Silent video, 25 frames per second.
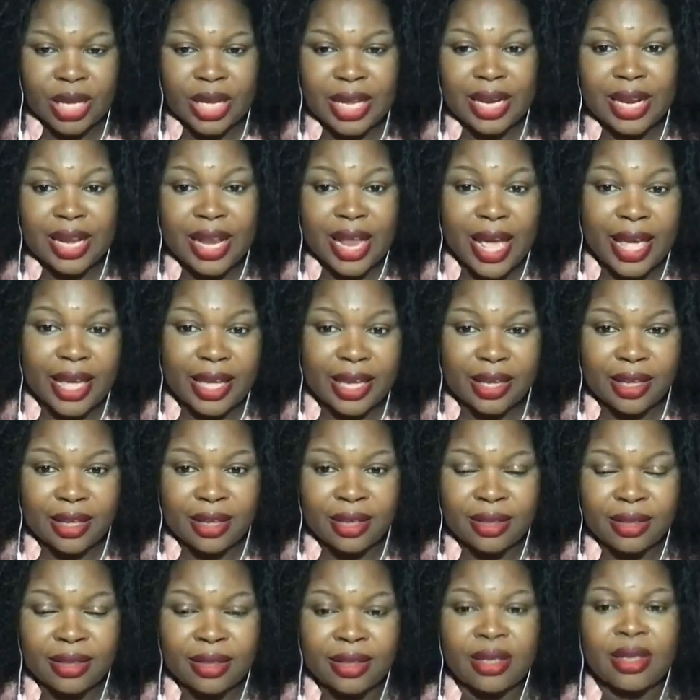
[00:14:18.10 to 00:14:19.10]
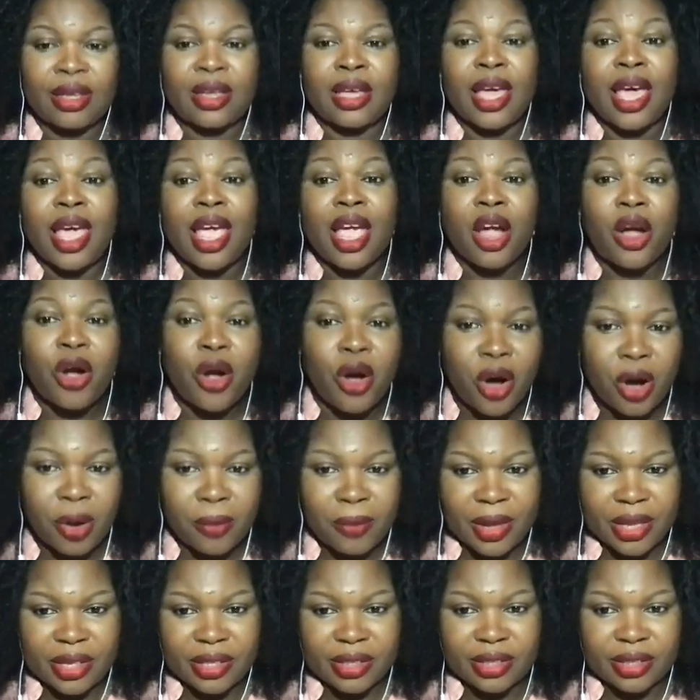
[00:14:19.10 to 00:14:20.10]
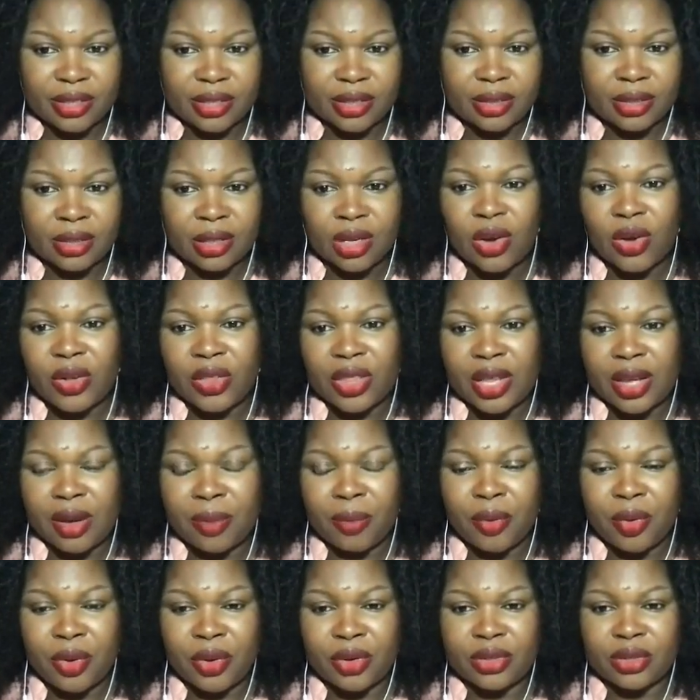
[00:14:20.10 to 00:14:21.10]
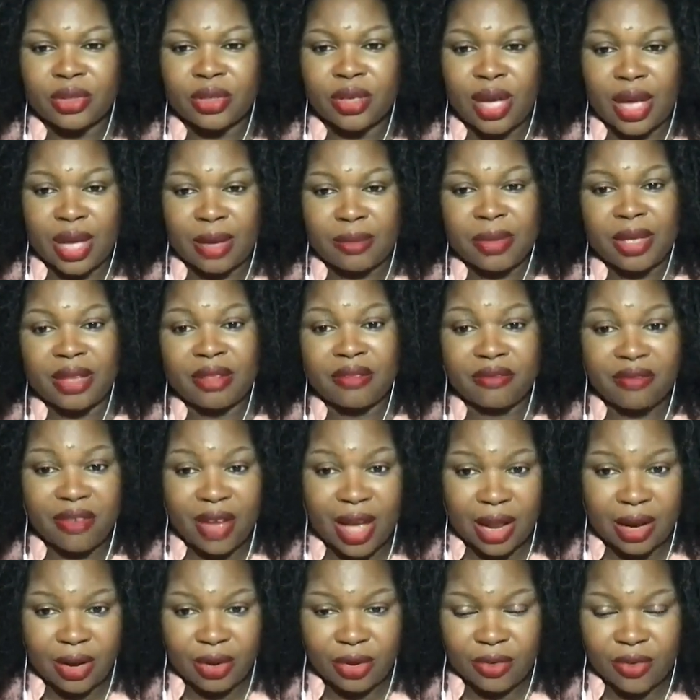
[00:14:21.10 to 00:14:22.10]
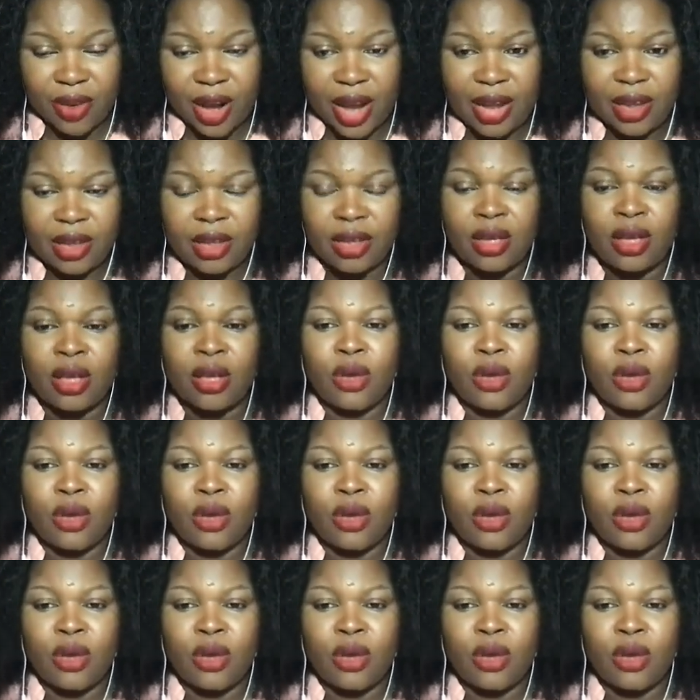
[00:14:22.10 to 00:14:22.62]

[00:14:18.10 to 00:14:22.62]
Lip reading: like and comment on their post. I mean value, right?